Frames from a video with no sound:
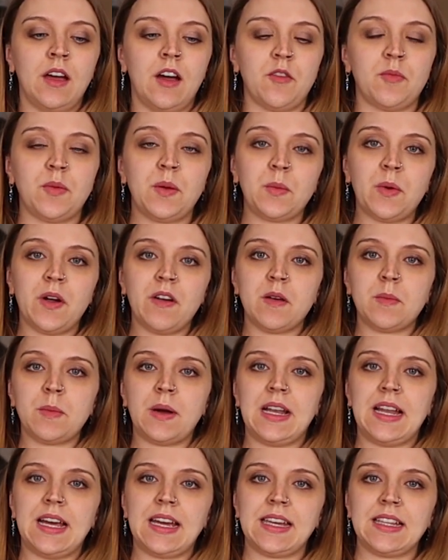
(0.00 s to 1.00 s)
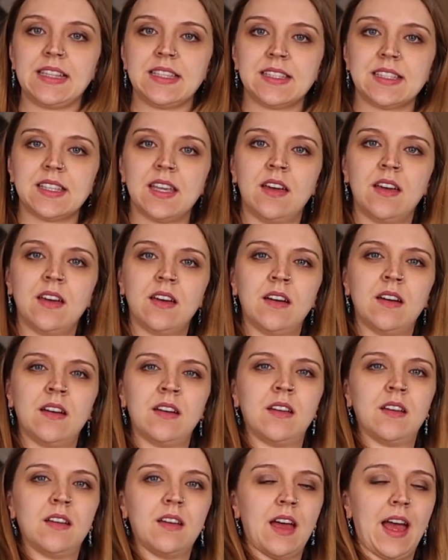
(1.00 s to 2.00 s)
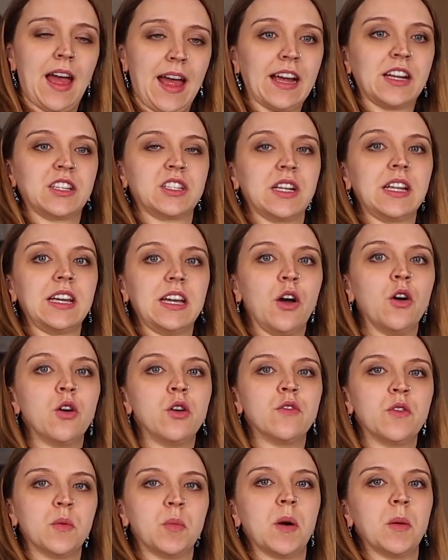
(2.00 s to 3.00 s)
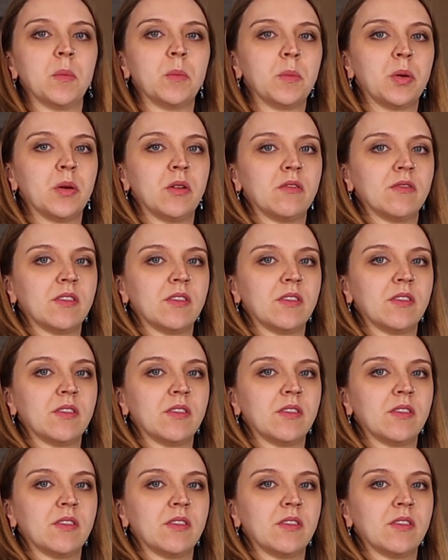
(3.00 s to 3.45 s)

I've been wearing my leggings actually over bump